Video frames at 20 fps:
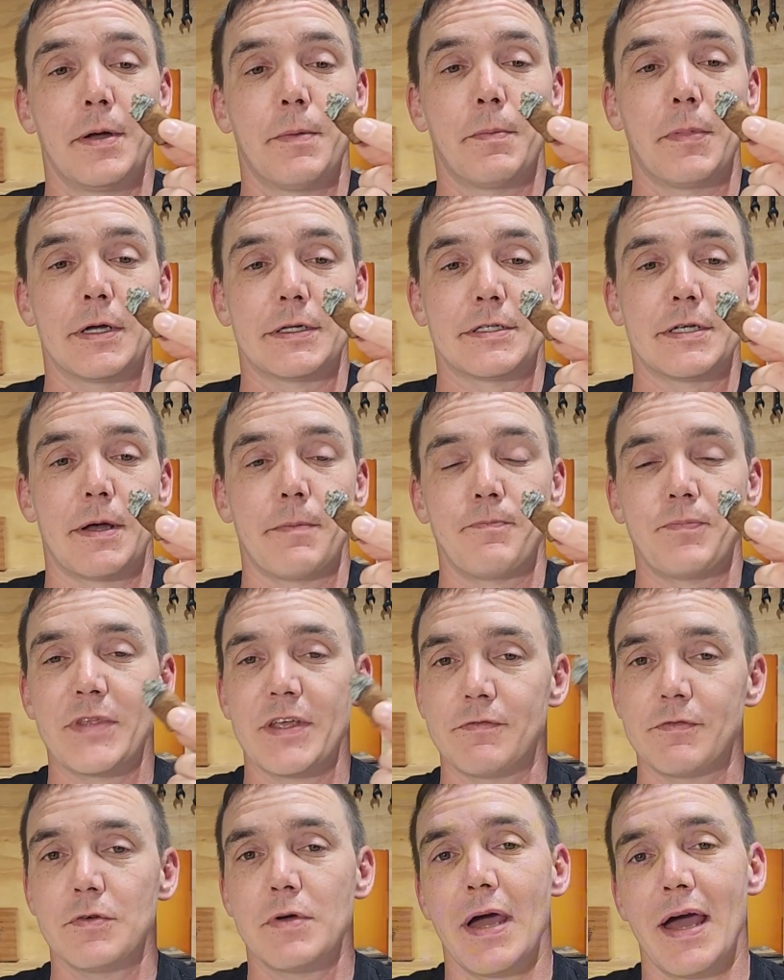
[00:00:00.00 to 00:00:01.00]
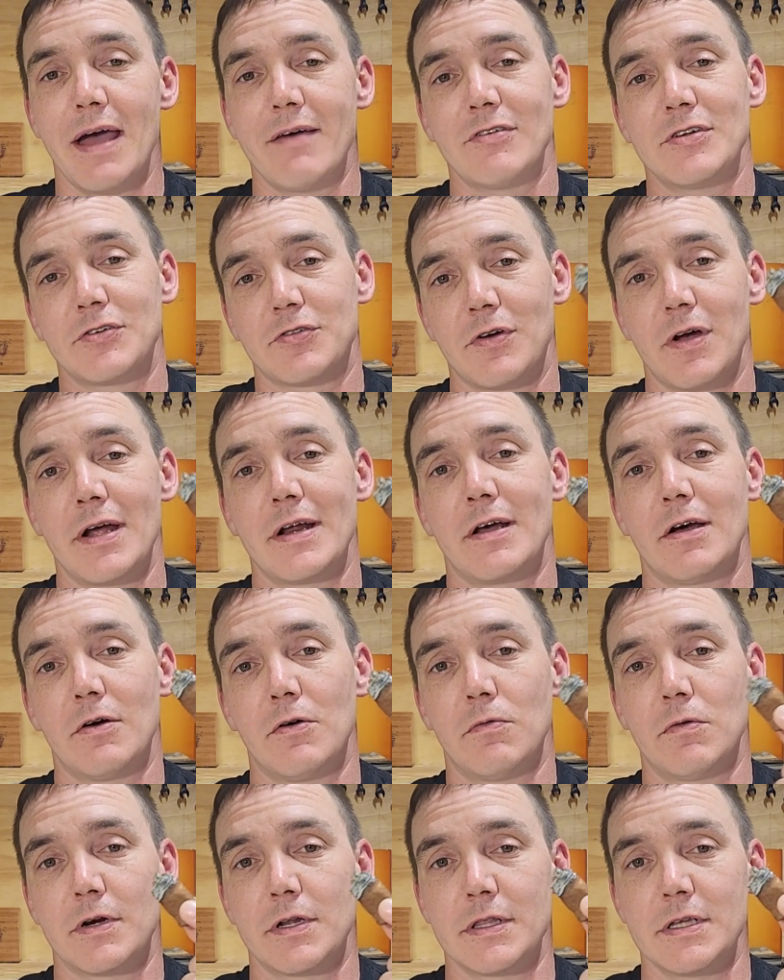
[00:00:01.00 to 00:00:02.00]
But if you haven't tried
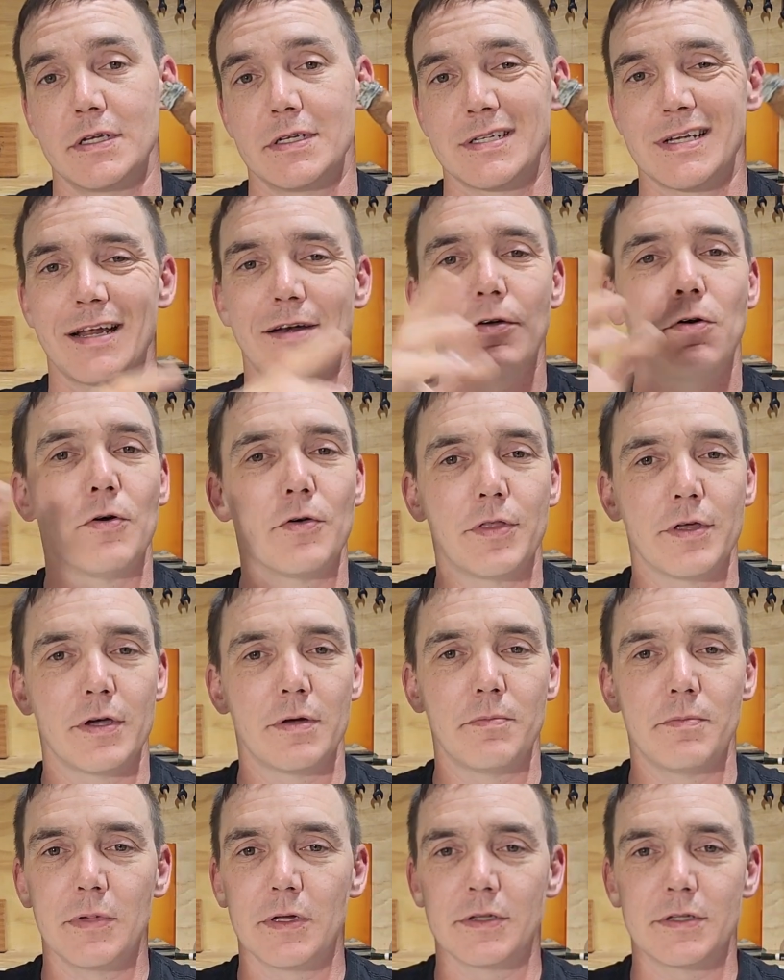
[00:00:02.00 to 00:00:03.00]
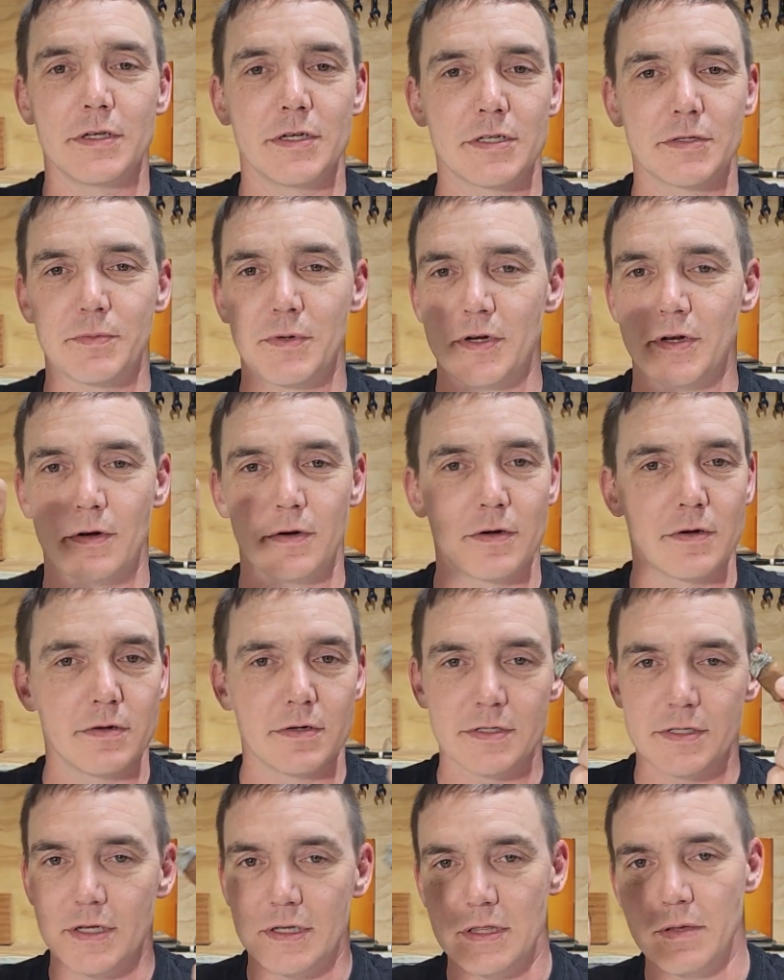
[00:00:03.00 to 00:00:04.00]
out one of these, I know the Mil Diaz
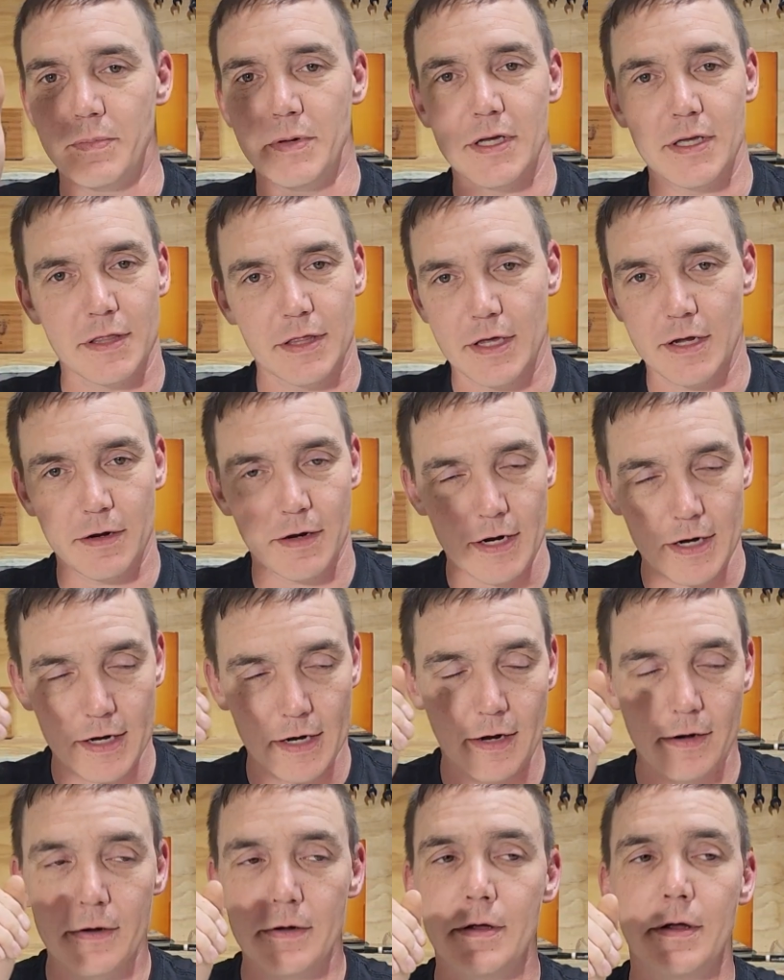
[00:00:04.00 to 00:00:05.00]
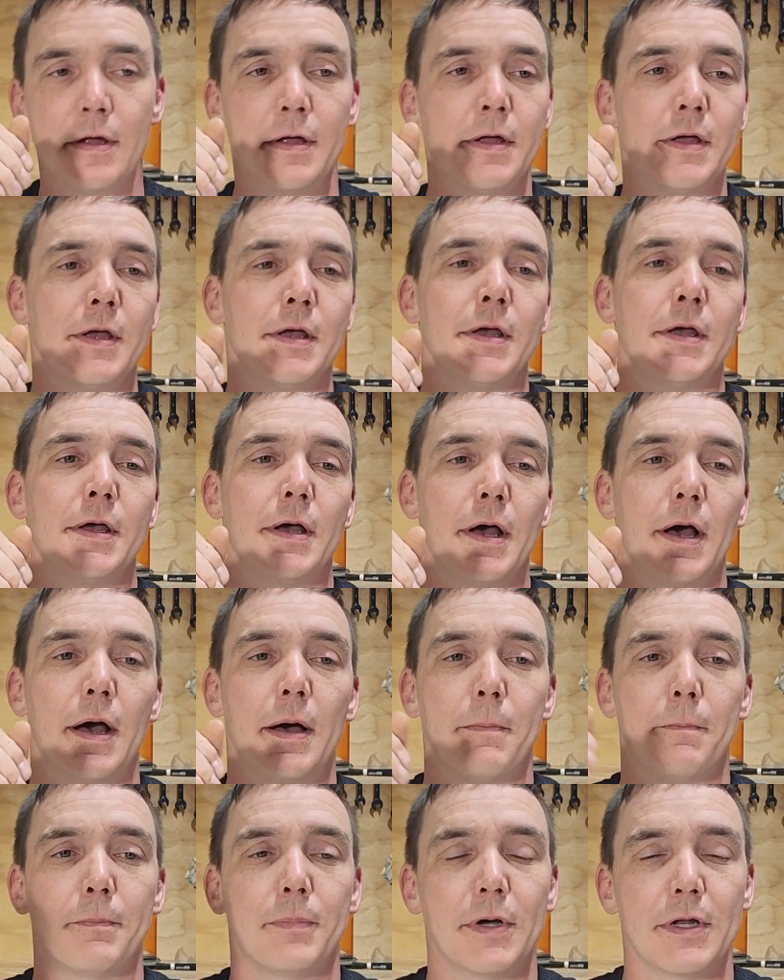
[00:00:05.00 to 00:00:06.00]
Maduro is like the big thing right now.
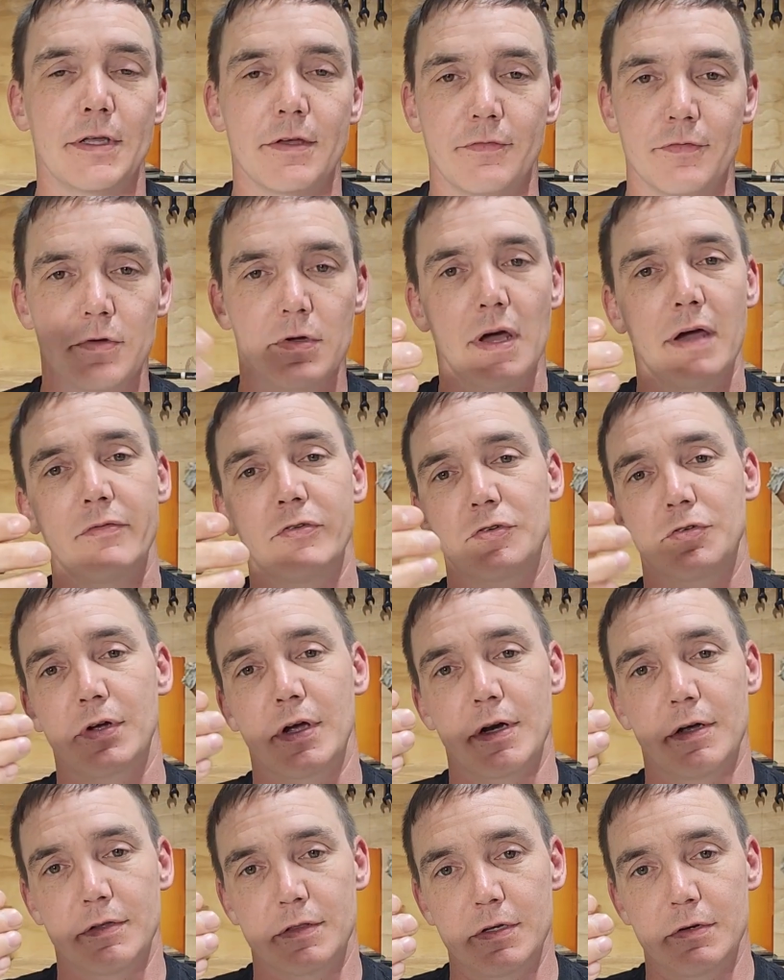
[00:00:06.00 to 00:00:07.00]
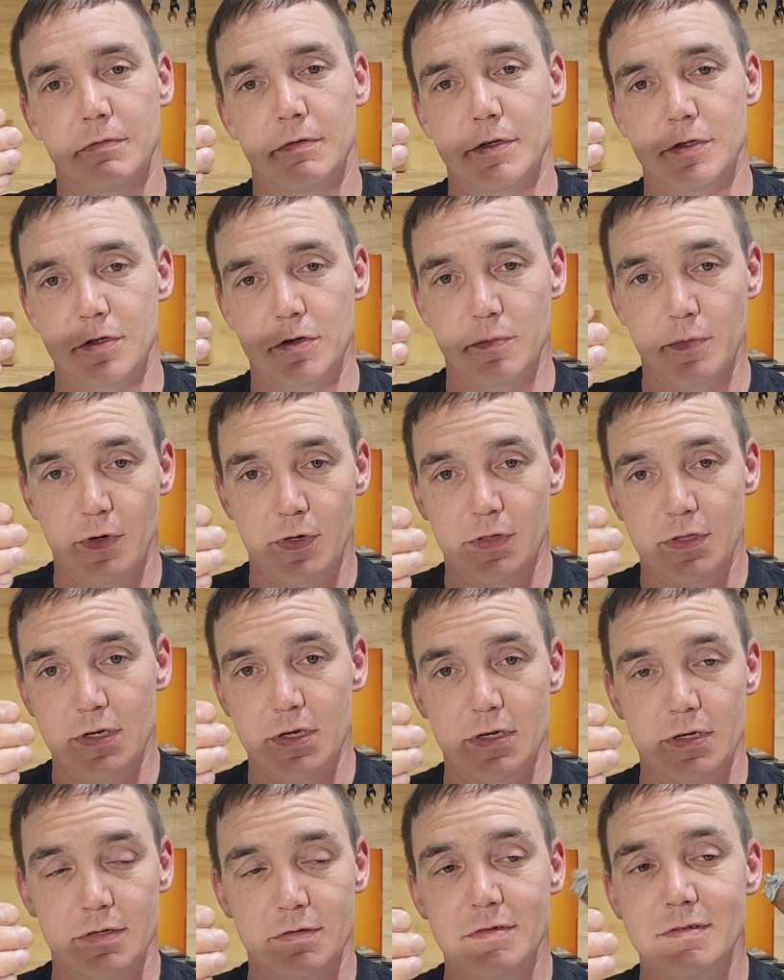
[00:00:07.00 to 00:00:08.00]
But if you haven't tried out the original Mil
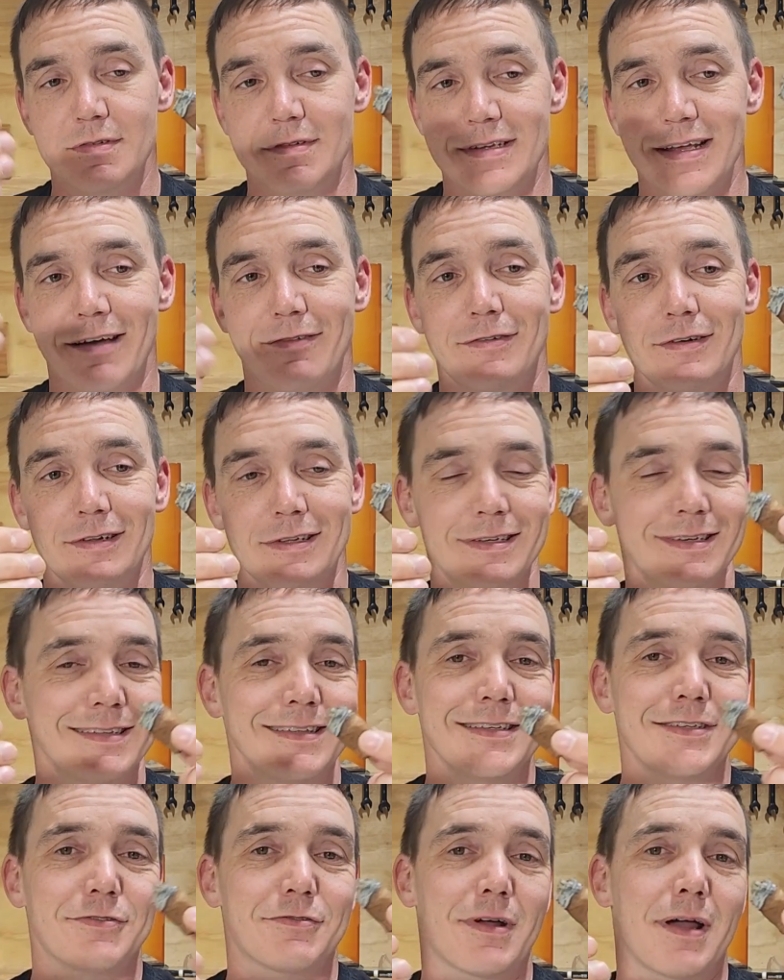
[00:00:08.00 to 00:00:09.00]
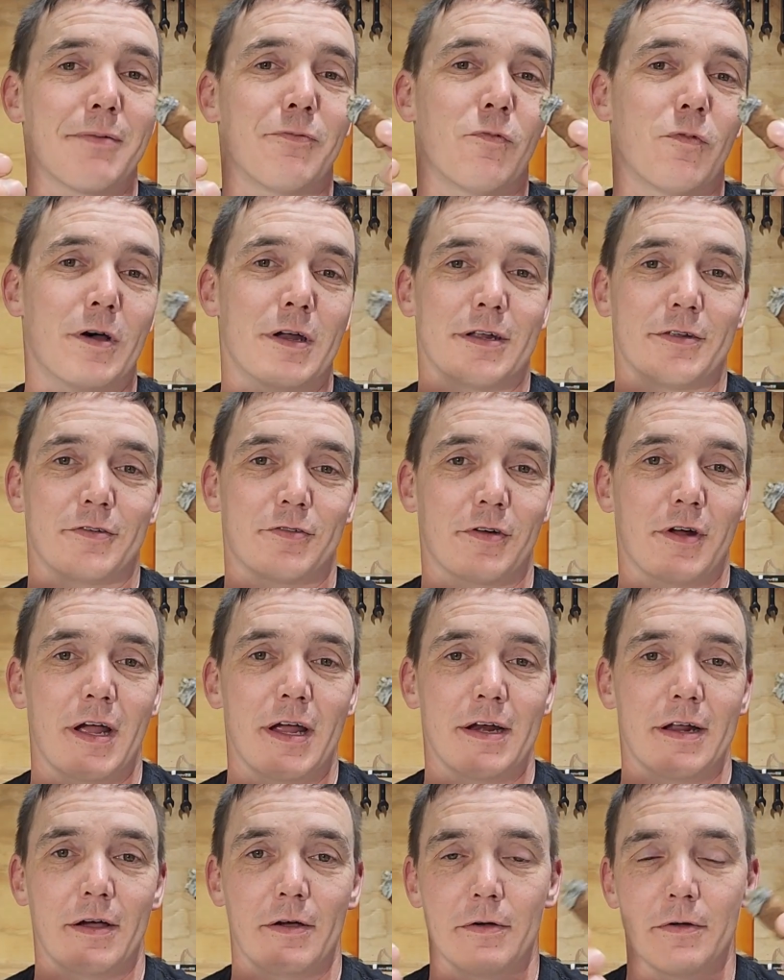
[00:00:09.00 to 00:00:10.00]
Diaz, definitely at least grab one and
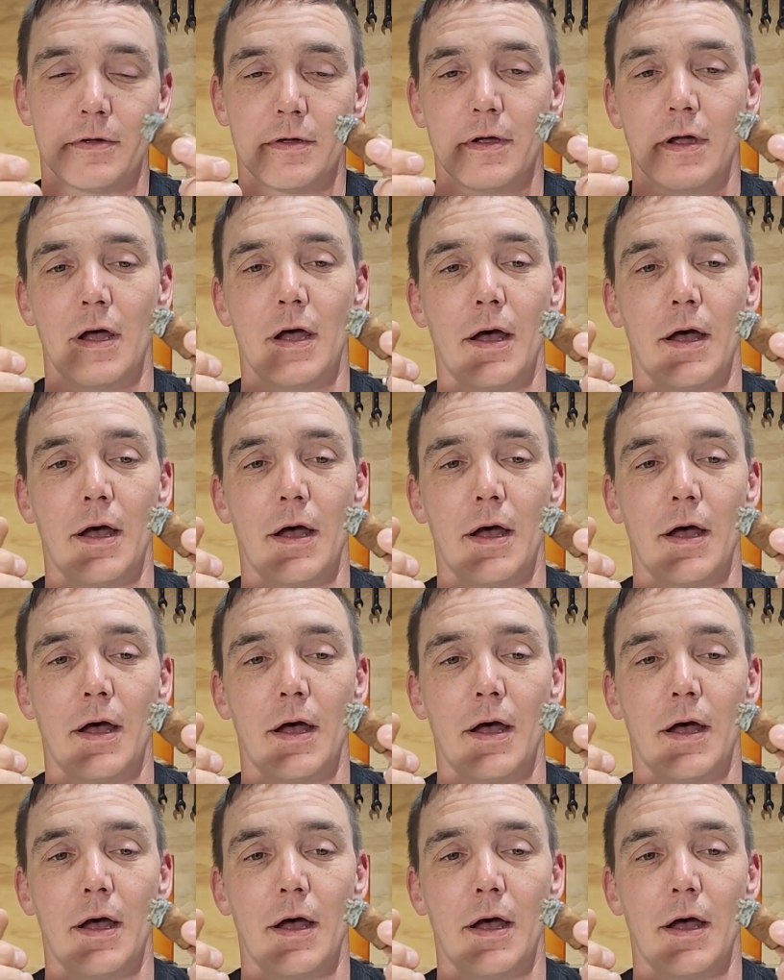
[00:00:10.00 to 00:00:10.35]
try it out.